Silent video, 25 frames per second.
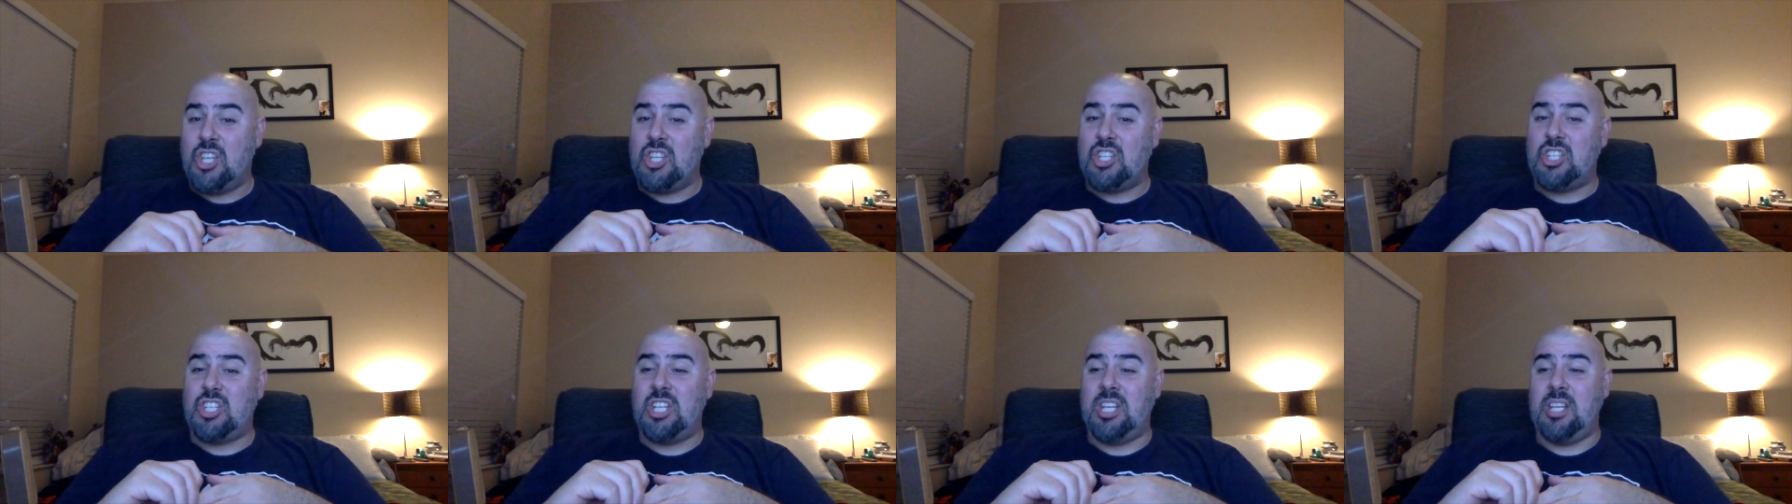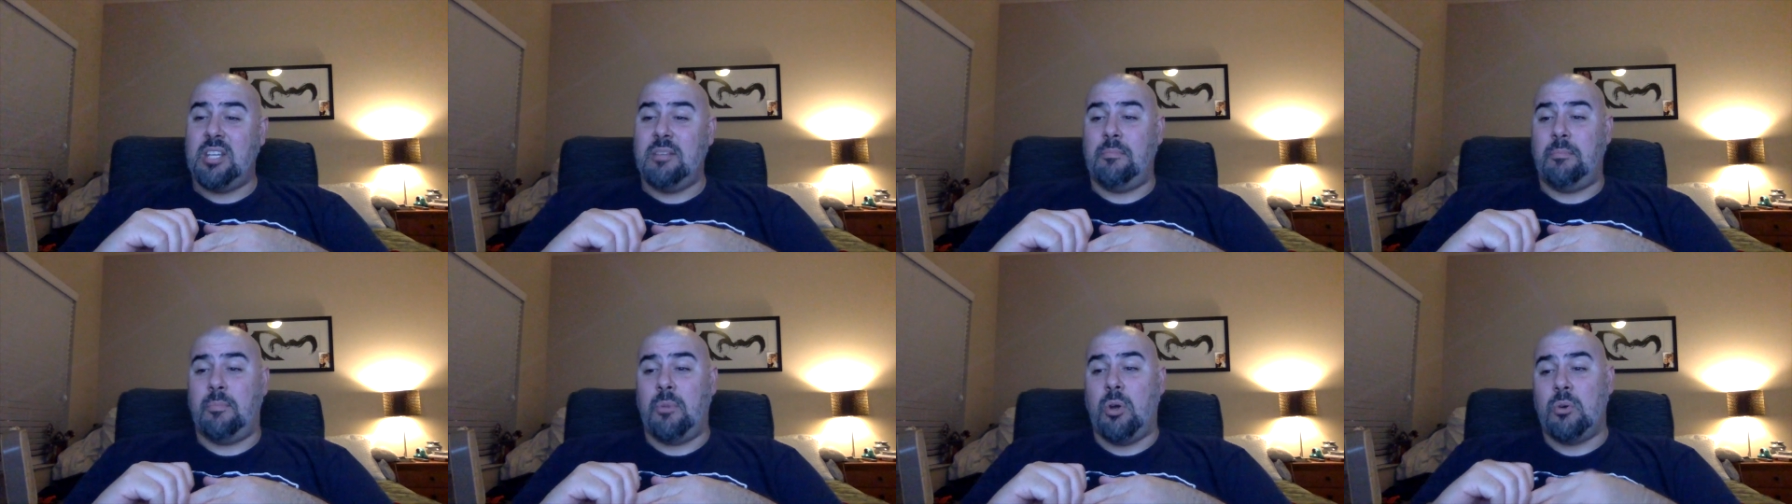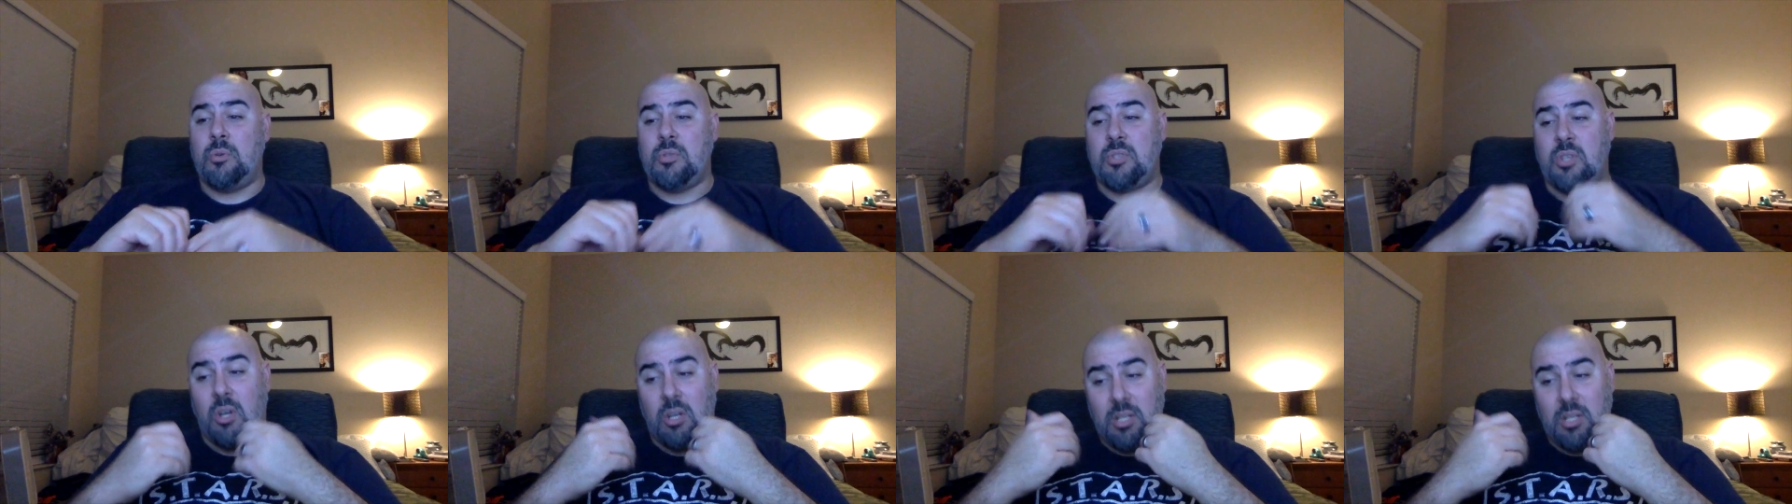she
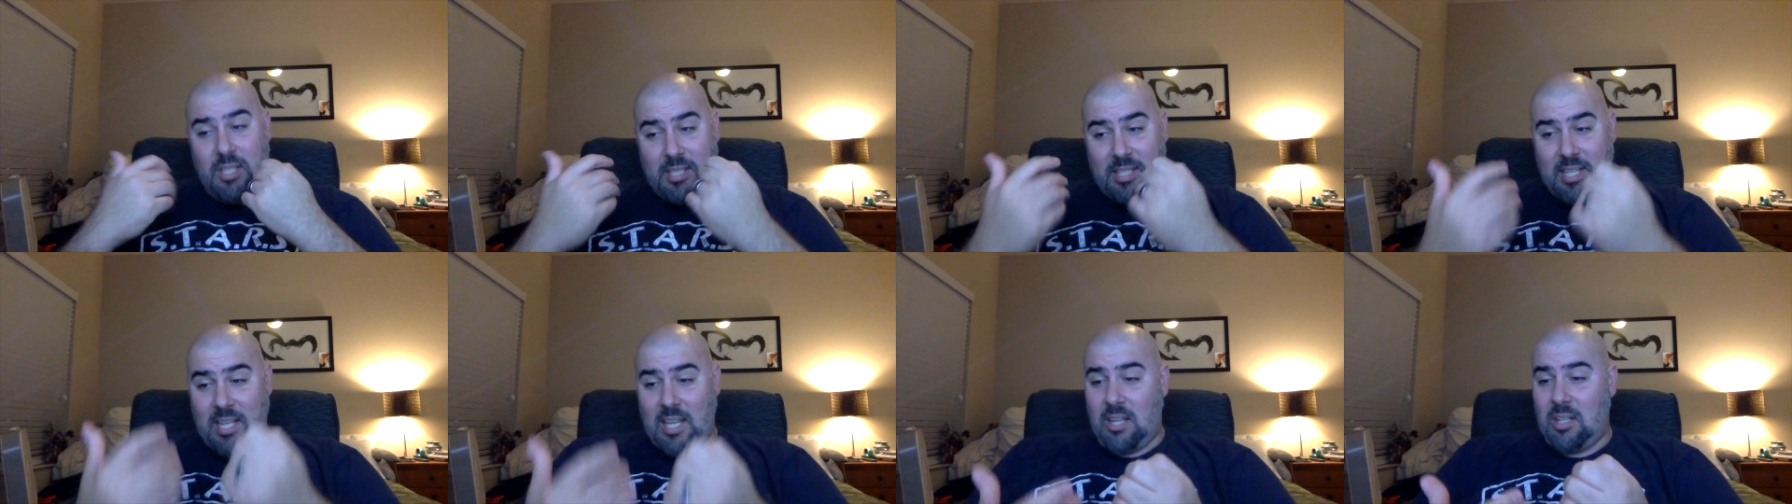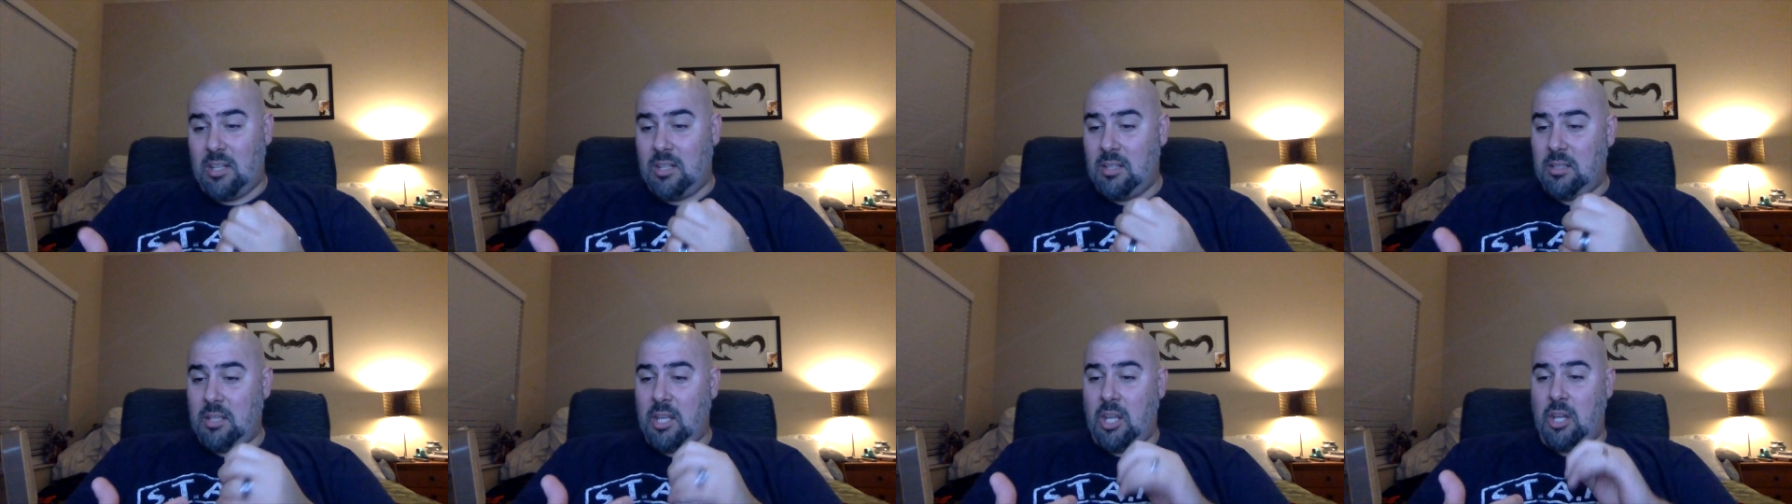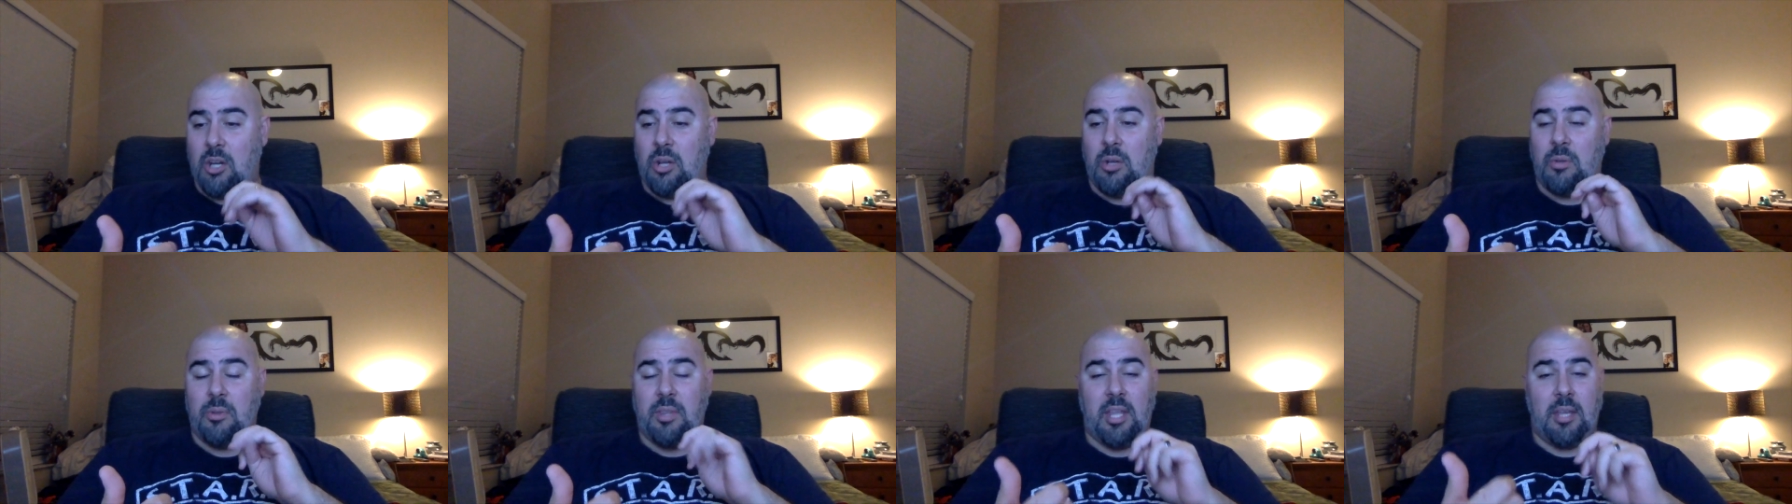goes on to tell,
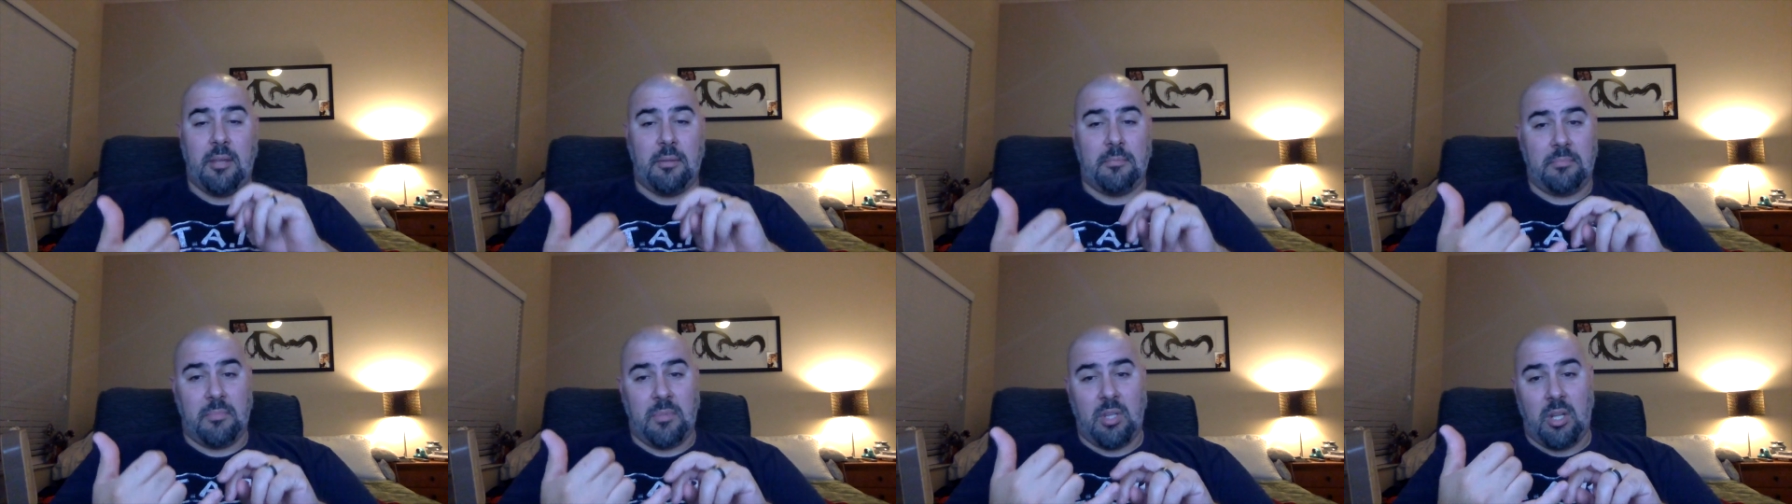you know, that,